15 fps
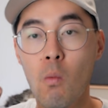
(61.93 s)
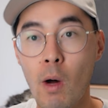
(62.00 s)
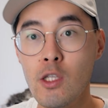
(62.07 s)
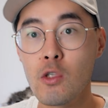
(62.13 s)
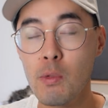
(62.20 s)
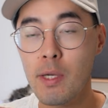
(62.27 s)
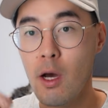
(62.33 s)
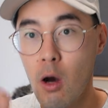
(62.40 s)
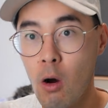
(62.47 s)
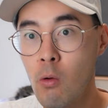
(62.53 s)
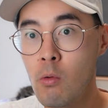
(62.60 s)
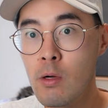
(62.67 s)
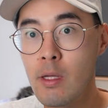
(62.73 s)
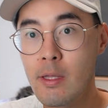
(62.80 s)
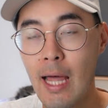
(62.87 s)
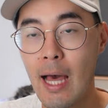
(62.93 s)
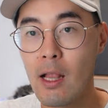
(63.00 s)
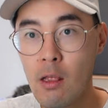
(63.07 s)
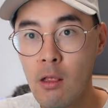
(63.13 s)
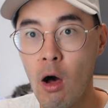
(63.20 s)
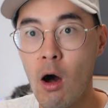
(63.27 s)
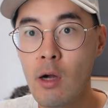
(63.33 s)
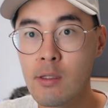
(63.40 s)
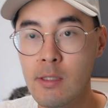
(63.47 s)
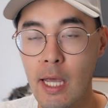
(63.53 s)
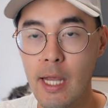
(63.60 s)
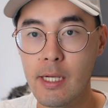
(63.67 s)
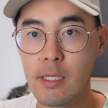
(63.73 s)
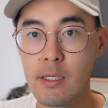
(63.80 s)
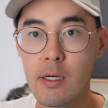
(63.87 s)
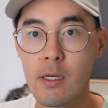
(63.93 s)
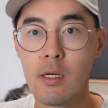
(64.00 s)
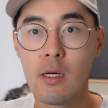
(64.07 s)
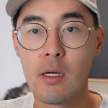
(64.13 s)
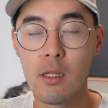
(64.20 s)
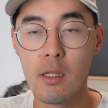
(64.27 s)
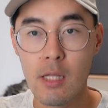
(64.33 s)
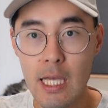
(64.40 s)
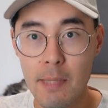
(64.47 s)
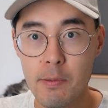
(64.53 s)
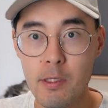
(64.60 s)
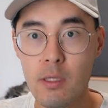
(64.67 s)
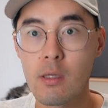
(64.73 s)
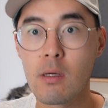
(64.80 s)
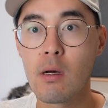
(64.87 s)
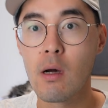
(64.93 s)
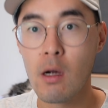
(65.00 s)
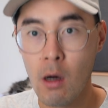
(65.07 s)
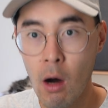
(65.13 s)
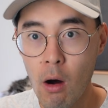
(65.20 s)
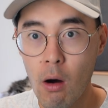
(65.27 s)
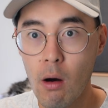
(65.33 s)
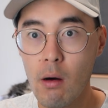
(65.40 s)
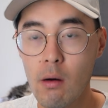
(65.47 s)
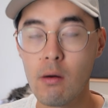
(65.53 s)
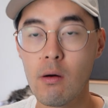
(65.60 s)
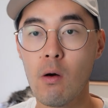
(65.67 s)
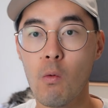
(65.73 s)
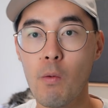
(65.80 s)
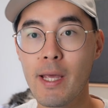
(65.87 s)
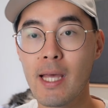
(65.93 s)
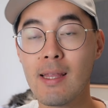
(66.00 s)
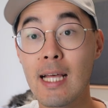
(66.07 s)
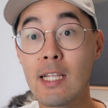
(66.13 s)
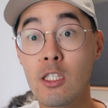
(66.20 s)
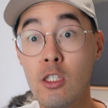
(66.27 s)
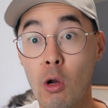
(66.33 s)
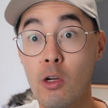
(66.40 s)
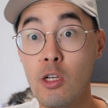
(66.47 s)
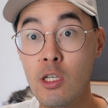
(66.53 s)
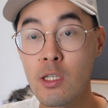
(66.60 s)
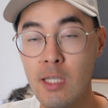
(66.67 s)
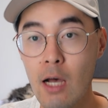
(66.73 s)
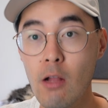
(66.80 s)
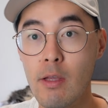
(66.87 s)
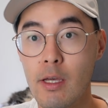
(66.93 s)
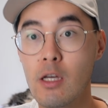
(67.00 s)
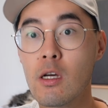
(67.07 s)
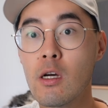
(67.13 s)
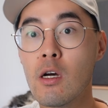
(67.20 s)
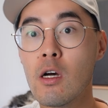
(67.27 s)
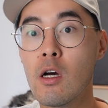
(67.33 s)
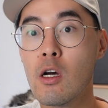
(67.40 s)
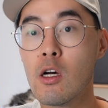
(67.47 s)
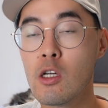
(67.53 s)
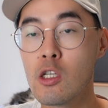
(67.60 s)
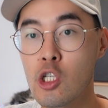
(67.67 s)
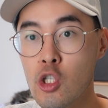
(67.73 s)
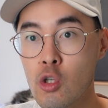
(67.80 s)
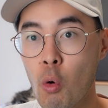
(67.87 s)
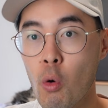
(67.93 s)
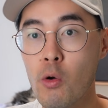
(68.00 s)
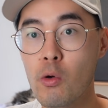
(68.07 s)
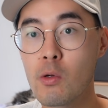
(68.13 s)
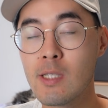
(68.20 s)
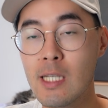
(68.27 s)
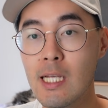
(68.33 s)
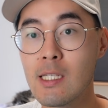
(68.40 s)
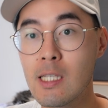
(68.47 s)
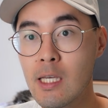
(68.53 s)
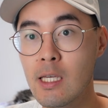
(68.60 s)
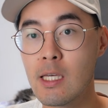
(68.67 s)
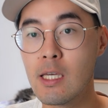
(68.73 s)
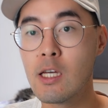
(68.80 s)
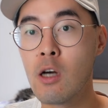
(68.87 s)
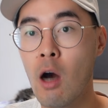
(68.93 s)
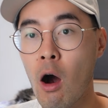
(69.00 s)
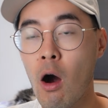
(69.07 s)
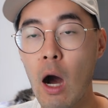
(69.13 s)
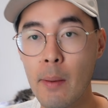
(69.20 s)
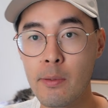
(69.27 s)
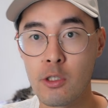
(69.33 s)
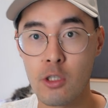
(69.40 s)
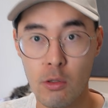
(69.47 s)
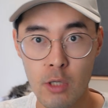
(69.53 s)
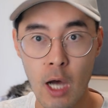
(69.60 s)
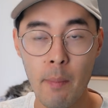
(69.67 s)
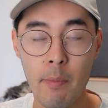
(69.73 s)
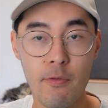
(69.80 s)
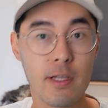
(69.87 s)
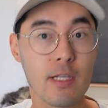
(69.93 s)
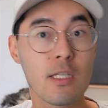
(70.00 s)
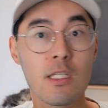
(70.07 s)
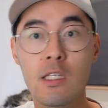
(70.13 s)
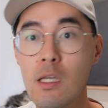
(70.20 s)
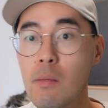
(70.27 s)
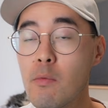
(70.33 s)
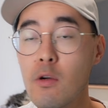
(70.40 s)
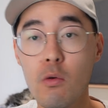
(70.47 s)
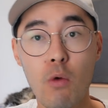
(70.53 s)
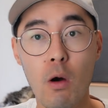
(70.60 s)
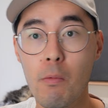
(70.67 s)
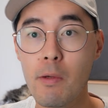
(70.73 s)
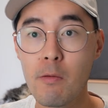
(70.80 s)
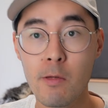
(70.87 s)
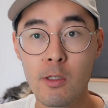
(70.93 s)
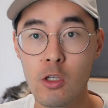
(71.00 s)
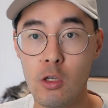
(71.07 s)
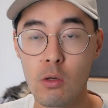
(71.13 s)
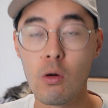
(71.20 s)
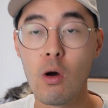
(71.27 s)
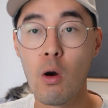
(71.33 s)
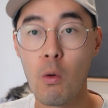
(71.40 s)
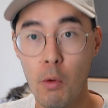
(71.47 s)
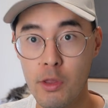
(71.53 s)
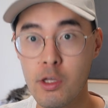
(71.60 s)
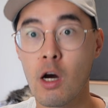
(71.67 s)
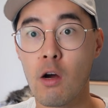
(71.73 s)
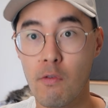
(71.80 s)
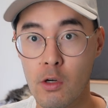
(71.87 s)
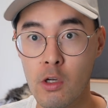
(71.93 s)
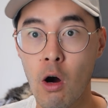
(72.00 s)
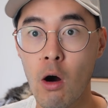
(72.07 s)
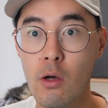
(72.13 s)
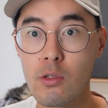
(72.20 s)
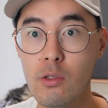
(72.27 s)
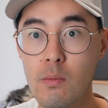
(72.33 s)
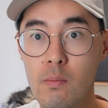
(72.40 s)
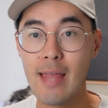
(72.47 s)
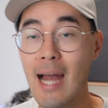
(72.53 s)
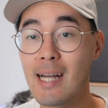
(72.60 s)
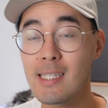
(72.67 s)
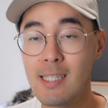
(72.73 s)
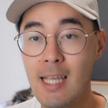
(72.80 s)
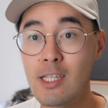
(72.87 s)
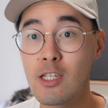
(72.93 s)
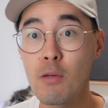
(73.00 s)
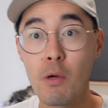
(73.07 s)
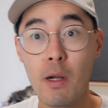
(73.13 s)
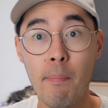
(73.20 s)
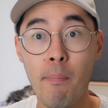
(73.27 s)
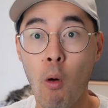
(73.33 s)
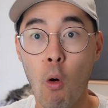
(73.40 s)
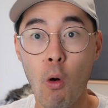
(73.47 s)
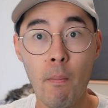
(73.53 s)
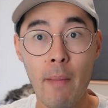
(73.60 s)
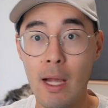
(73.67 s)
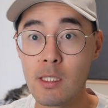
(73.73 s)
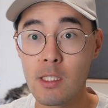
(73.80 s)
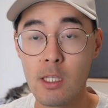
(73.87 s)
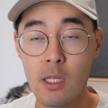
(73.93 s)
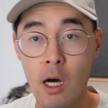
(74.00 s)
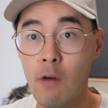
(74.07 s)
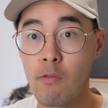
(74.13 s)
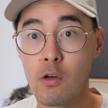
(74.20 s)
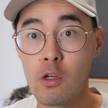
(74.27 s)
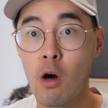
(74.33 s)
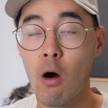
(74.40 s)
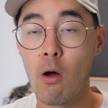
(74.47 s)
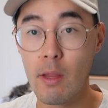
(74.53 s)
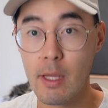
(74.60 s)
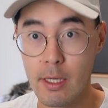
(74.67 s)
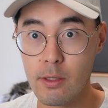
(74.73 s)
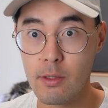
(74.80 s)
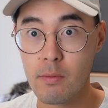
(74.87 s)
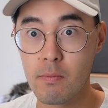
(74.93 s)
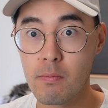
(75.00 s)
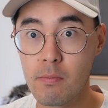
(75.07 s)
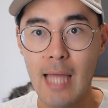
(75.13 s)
Once we own that long-dated leaps call, we can then start selling shorter DTE call options on top of it, similar to what we would do with covered calls. That is essentially what a poor man's covered call is.